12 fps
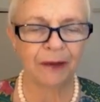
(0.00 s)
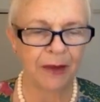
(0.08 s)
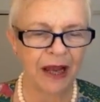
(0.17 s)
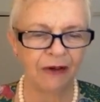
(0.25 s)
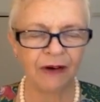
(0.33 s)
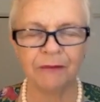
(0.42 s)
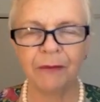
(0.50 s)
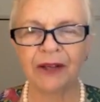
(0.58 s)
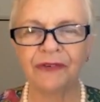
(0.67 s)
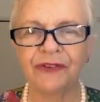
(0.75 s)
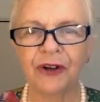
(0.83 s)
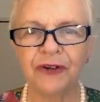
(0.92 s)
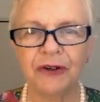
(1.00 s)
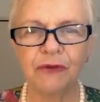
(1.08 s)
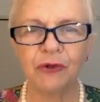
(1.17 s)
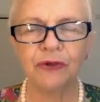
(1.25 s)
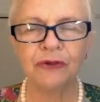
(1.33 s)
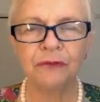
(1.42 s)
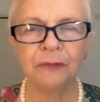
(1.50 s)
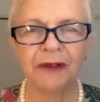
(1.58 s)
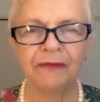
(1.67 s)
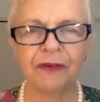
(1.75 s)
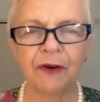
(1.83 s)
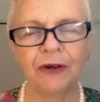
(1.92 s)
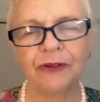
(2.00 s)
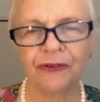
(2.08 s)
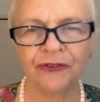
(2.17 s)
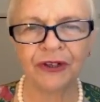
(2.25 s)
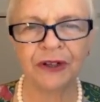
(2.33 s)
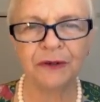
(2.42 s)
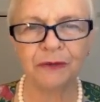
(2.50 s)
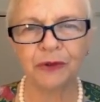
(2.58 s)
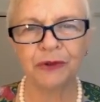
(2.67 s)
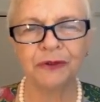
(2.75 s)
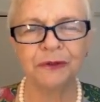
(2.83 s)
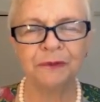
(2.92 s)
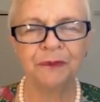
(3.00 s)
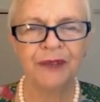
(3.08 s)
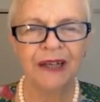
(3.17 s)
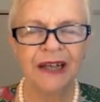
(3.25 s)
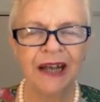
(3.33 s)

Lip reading: I'm here in my study room, my Flourish study room,